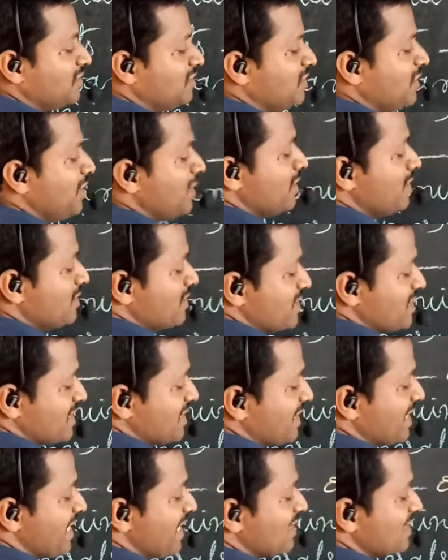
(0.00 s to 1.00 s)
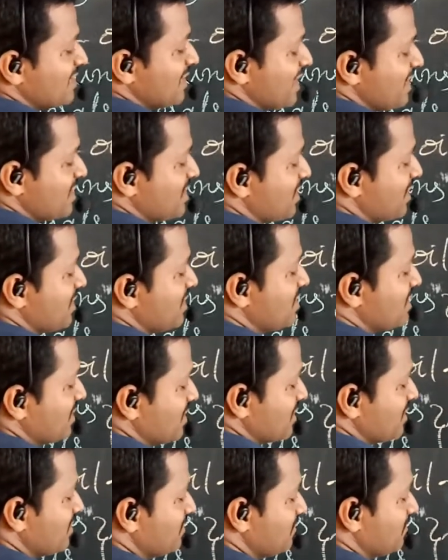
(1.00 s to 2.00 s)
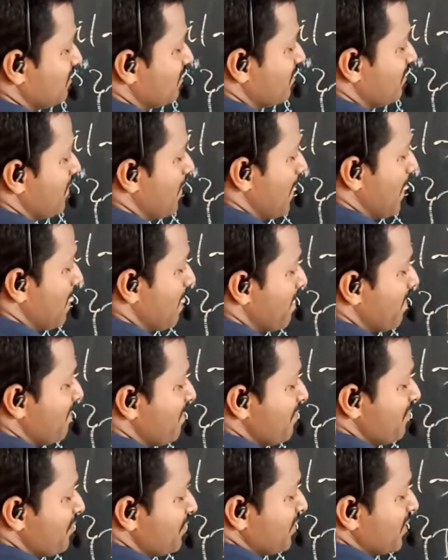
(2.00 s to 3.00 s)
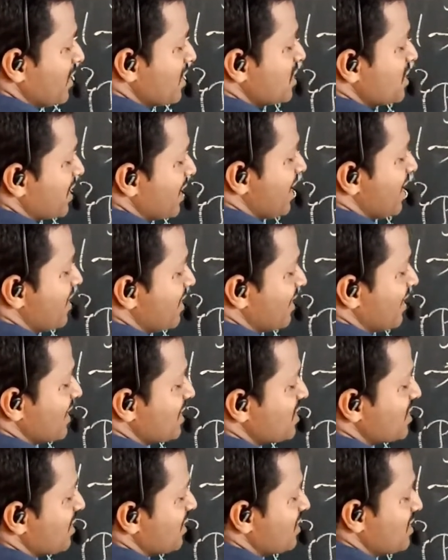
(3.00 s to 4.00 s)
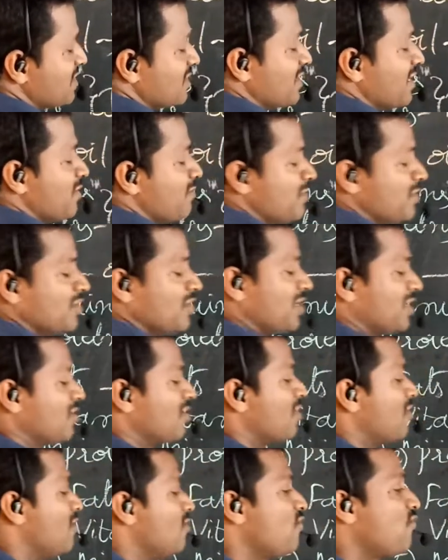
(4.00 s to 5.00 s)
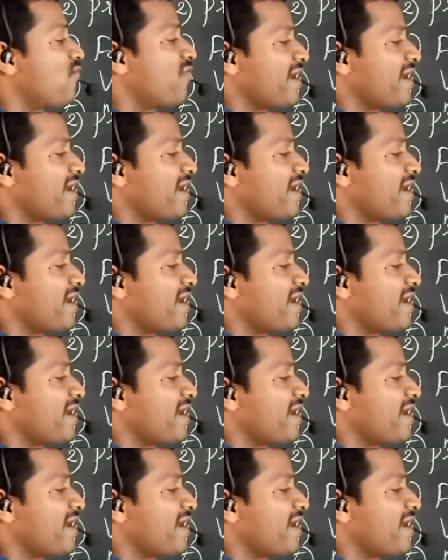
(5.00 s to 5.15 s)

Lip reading: thin strands-like structures, that means they are called